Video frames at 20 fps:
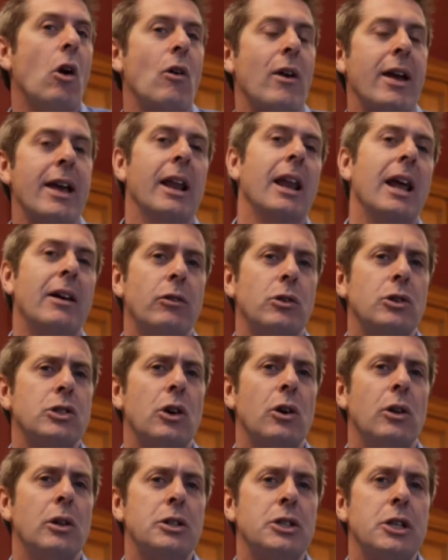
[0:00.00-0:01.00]
or A-level
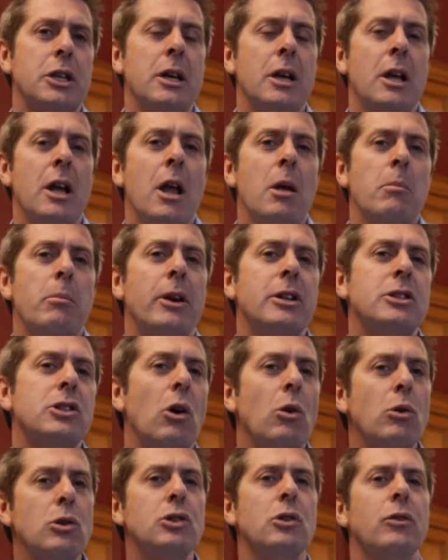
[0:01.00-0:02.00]
geology, but it's
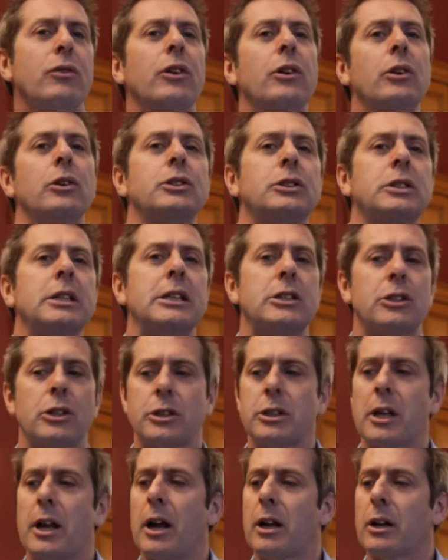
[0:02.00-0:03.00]
also for those teachers
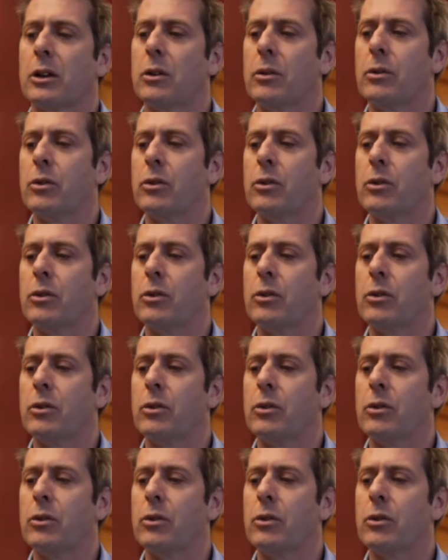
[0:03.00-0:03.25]
that are